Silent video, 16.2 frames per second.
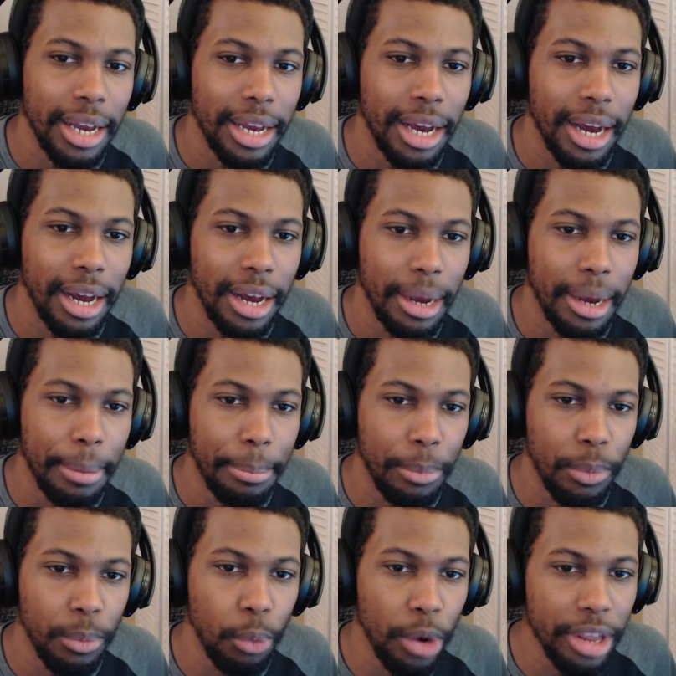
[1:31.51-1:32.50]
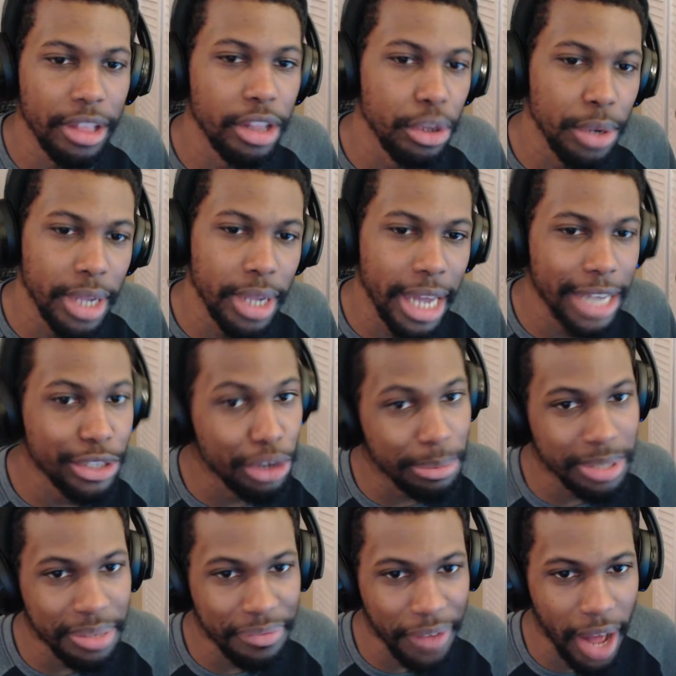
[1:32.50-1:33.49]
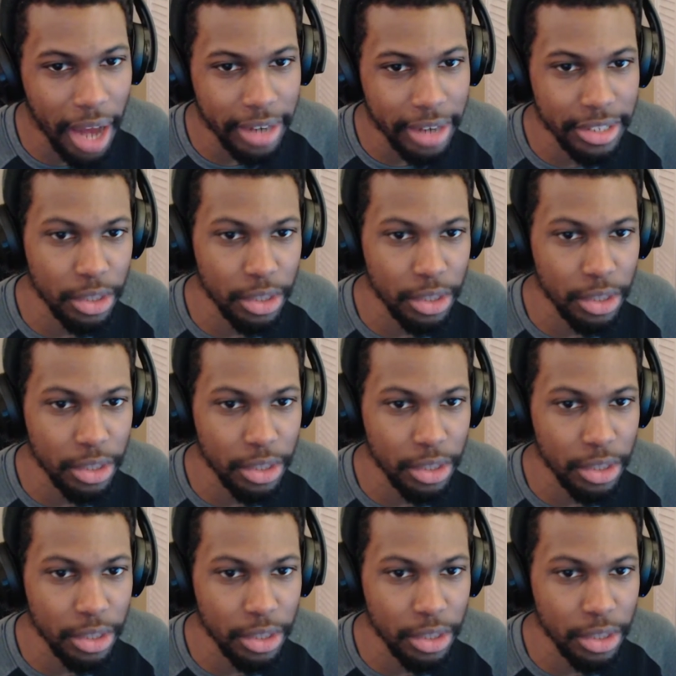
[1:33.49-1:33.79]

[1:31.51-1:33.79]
one of the Luna Lights, Crimson Fox,